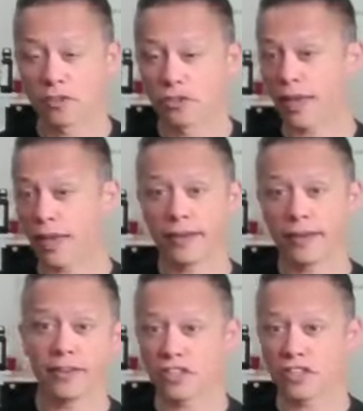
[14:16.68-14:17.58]

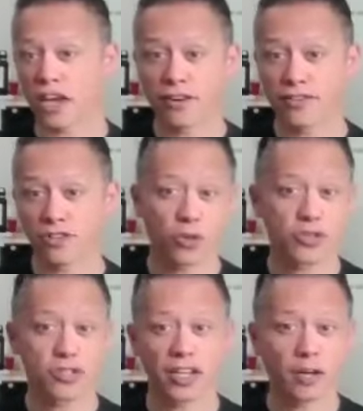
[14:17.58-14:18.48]
taking stairs,
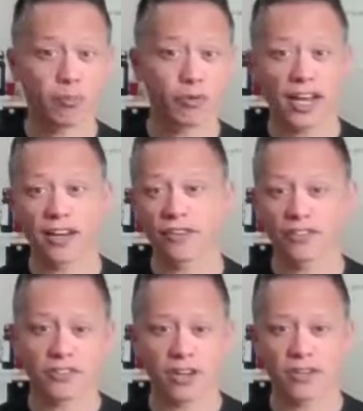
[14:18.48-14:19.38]
negotiating up or down the
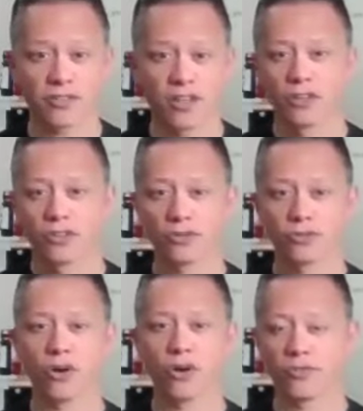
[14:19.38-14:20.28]
stairs. Those
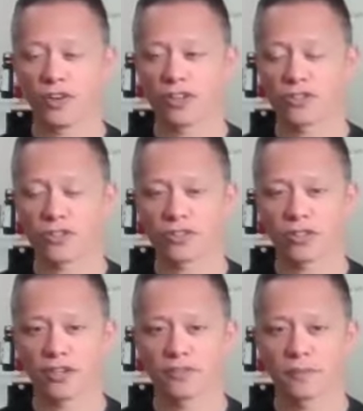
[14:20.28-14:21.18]
are all functional
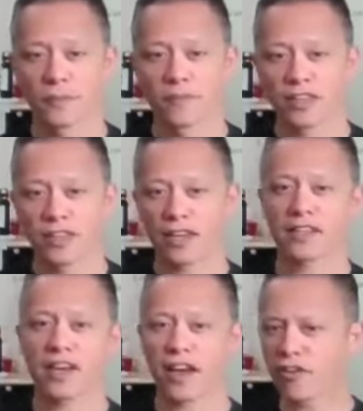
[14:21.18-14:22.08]
stuff. And
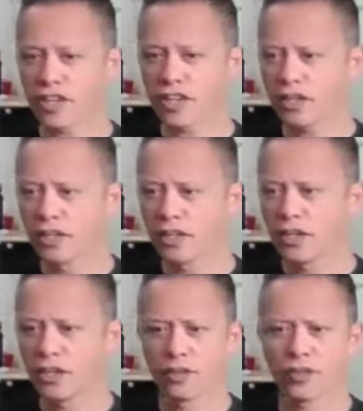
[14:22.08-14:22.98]
carrying,
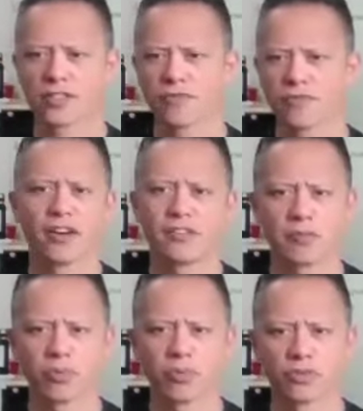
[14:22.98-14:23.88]
that's very
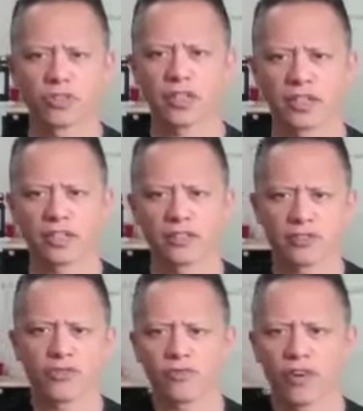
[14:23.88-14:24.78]
simple, just like
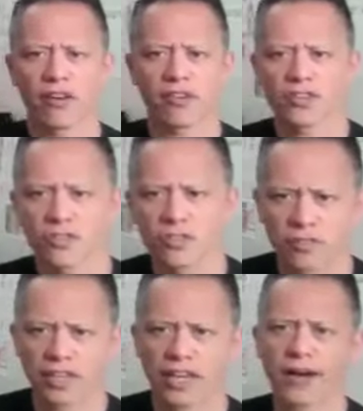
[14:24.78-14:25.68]
different variations
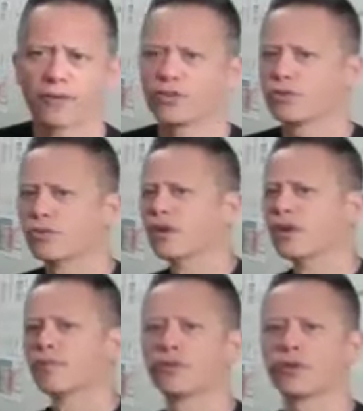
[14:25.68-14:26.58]
of like, how do you
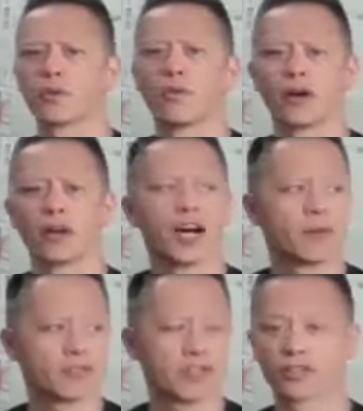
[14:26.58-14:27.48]
bring one
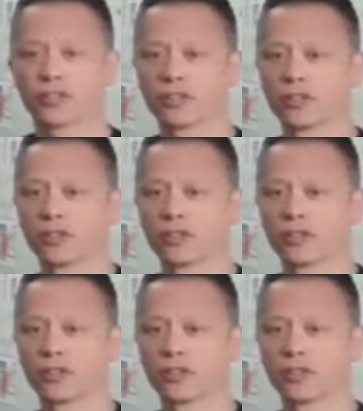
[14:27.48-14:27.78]
object